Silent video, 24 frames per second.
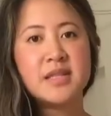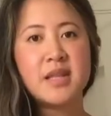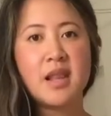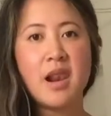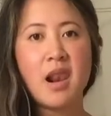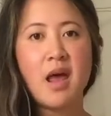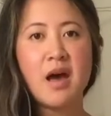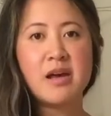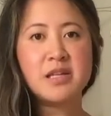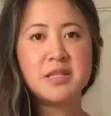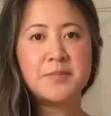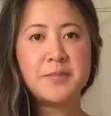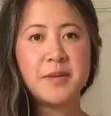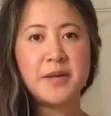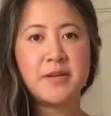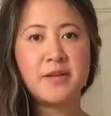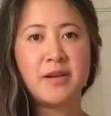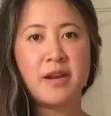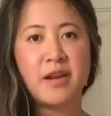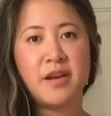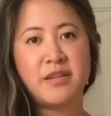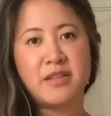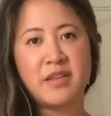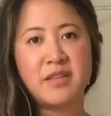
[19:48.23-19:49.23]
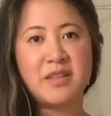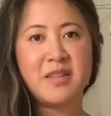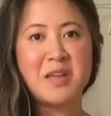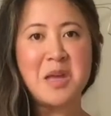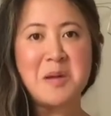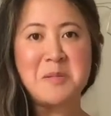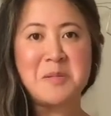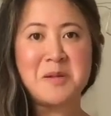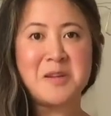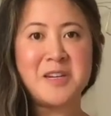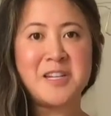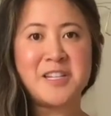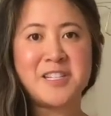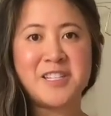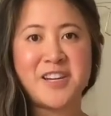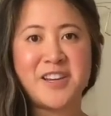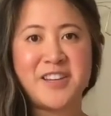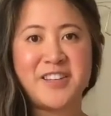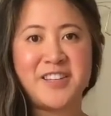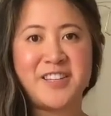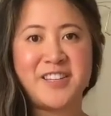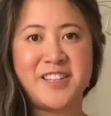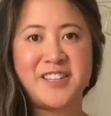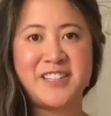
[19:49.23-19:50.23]
is the last bit of clothing that I'm going to show
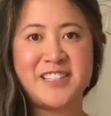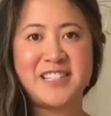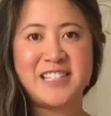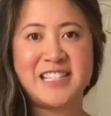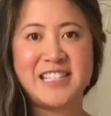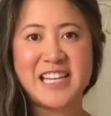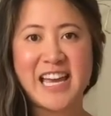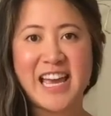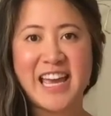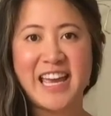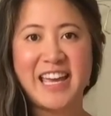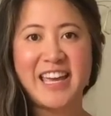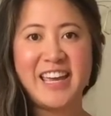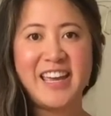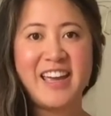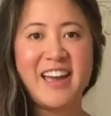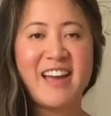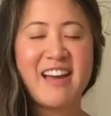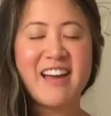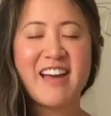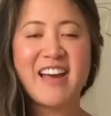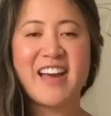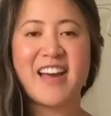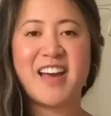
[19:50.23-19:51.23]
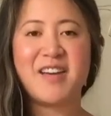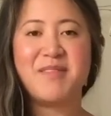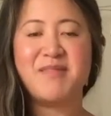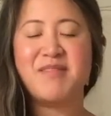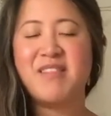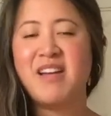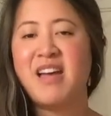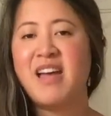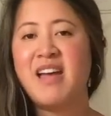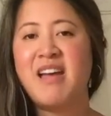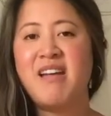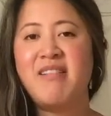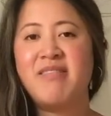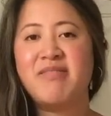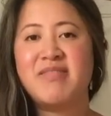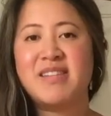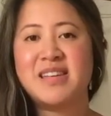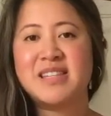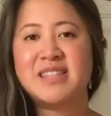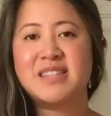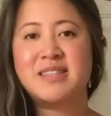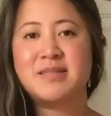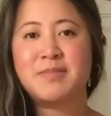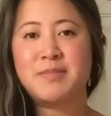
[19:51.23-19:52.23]
you today.
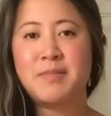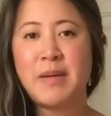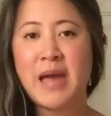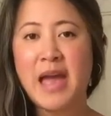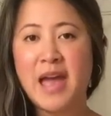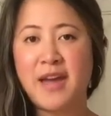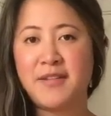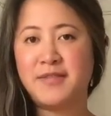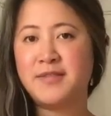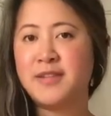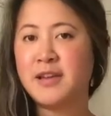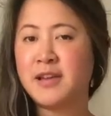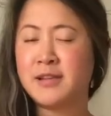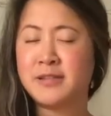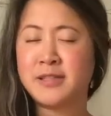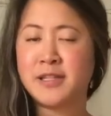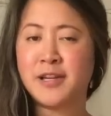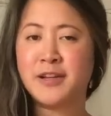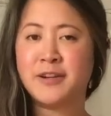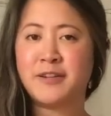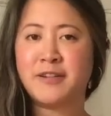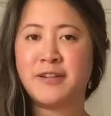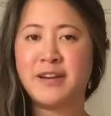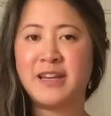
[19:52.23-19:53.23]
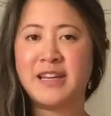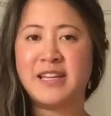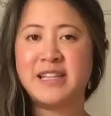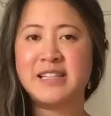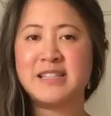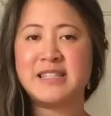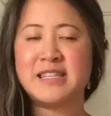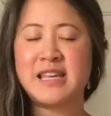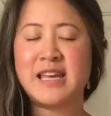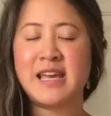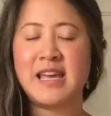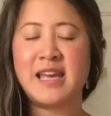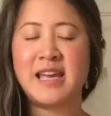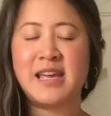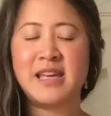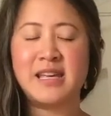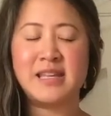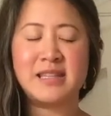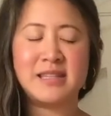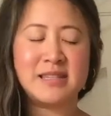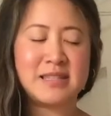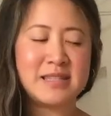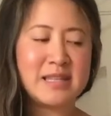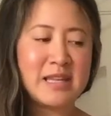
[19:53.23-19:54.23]
This pair of dungarees
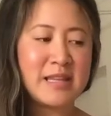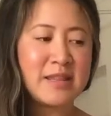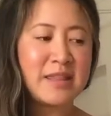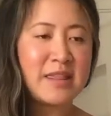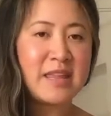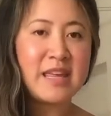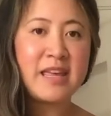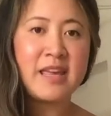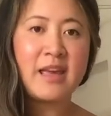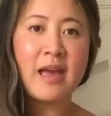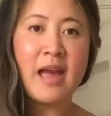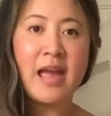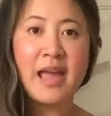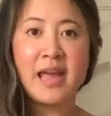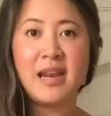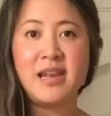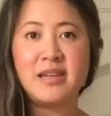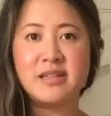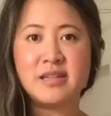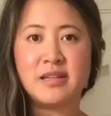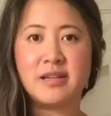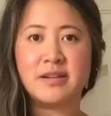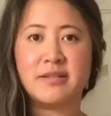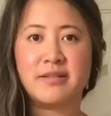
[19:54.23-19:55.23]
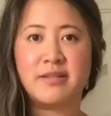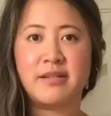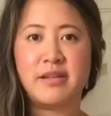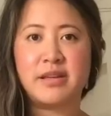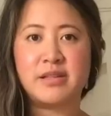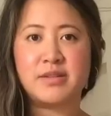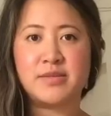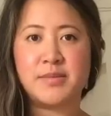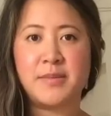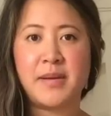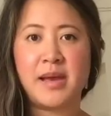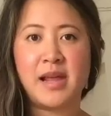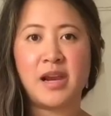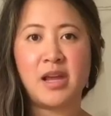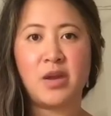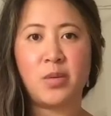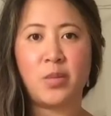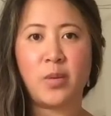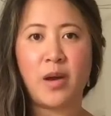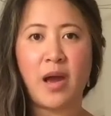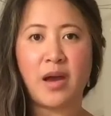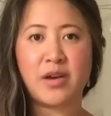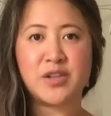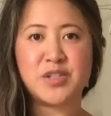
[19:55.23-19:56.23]
is the Hayley dungarees from
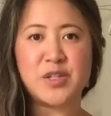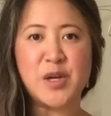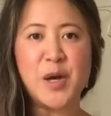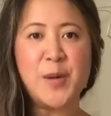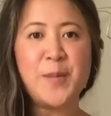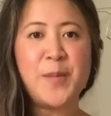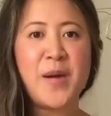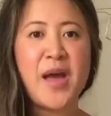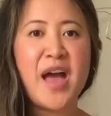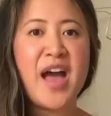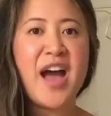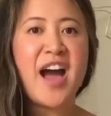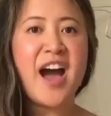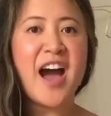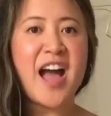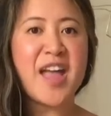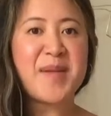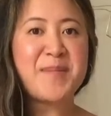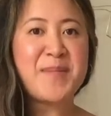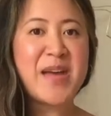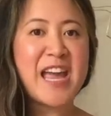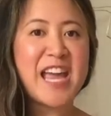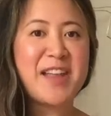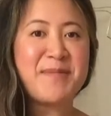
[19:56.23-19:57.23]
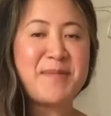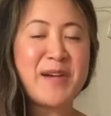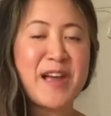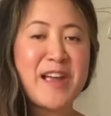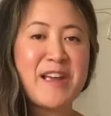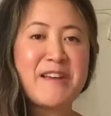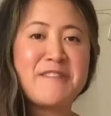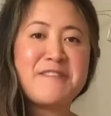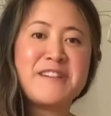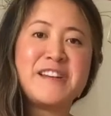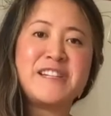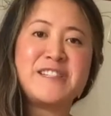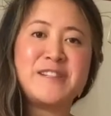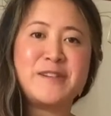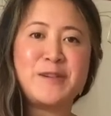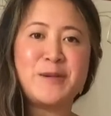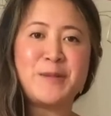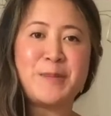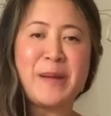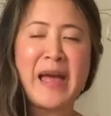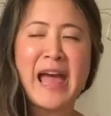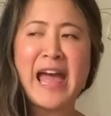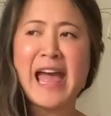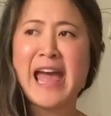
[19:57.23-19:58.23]
Hello Workshop. I made my
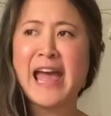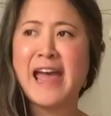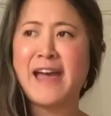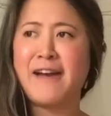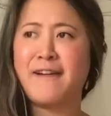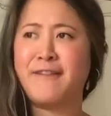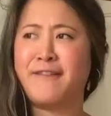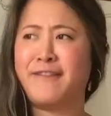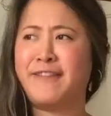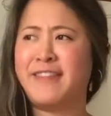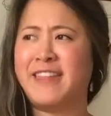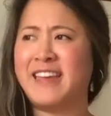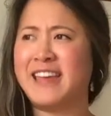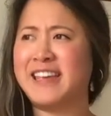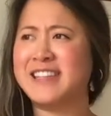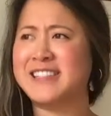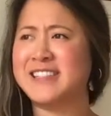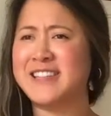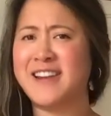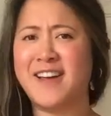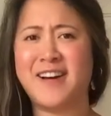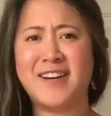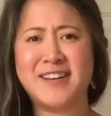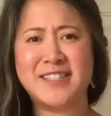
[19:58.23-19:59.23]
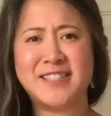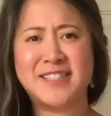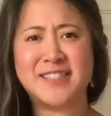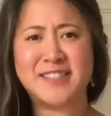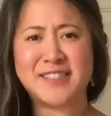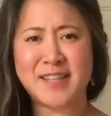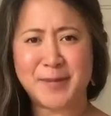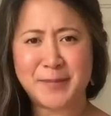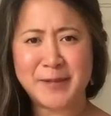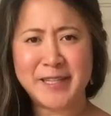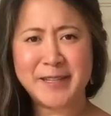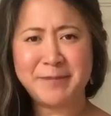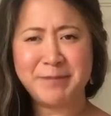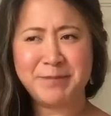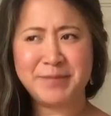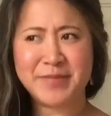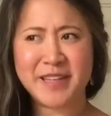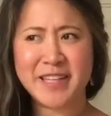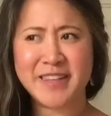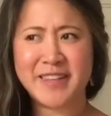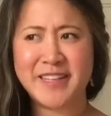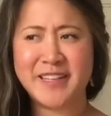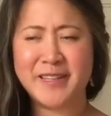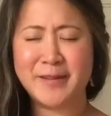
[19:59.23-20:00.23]
original pair of these last summer,
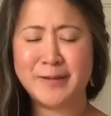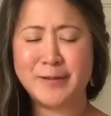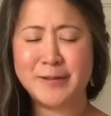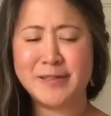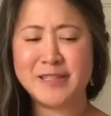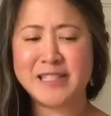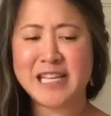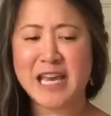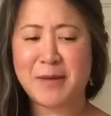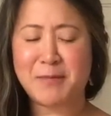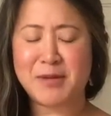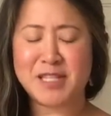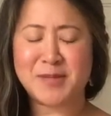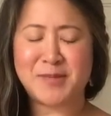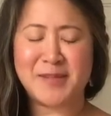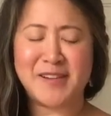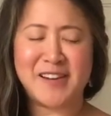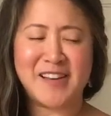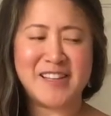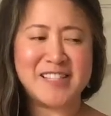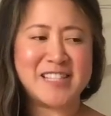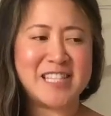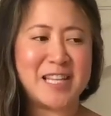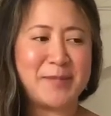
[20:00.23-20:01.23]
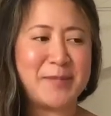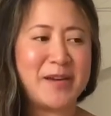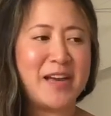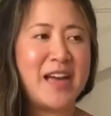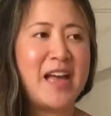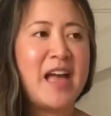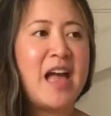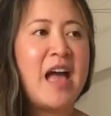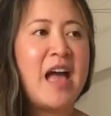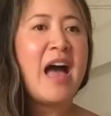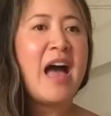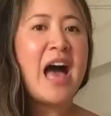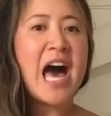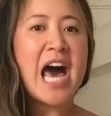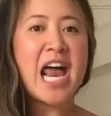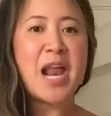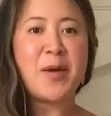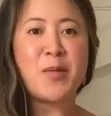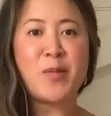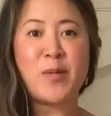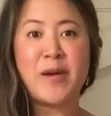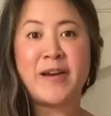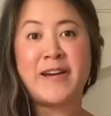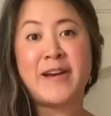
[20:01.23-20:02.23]
I think it was. Yeah, it must have been last summer.
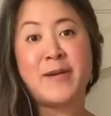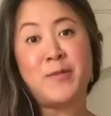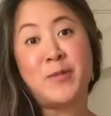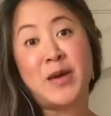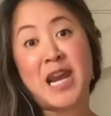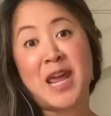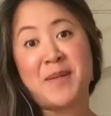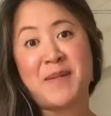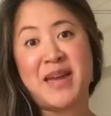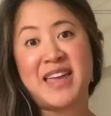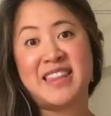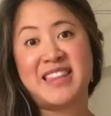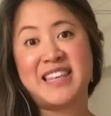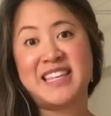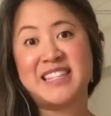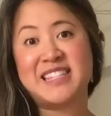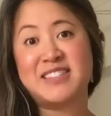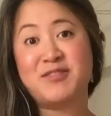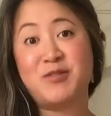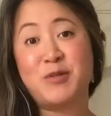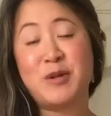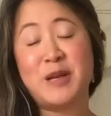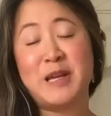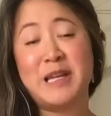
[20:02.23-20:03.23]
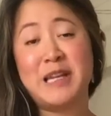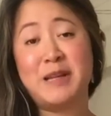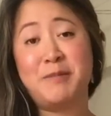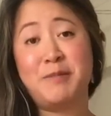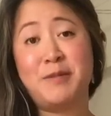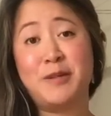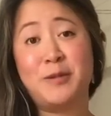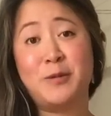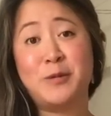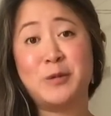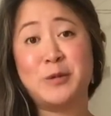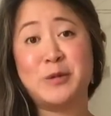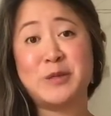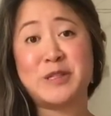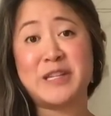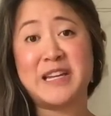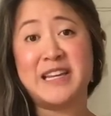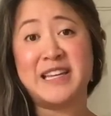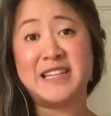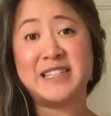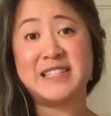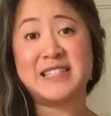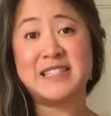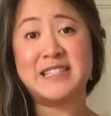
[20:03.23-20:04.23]
And when I made these really
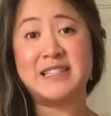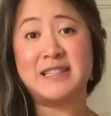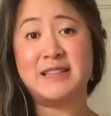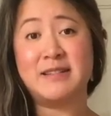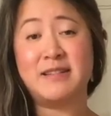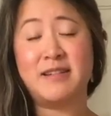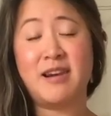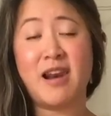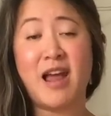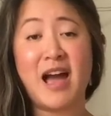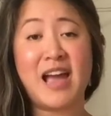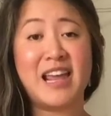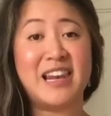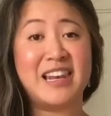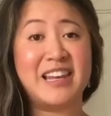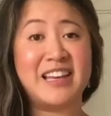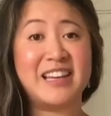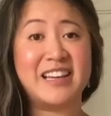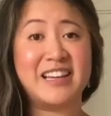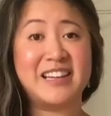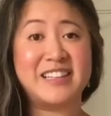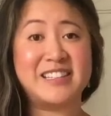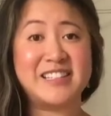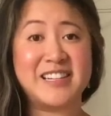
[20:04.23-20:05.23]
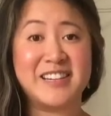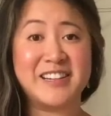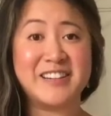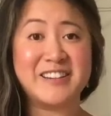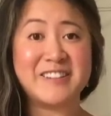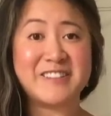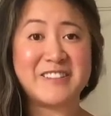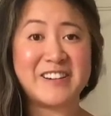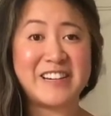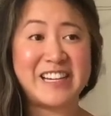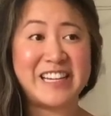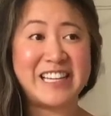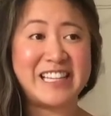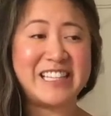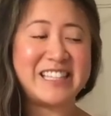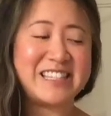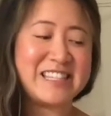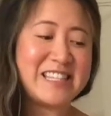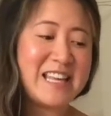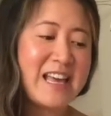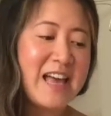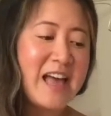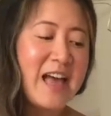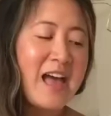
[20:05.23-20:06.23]
gorgeous lilac
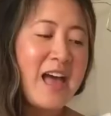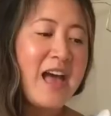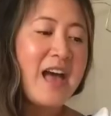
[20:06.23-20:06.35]
dungarees.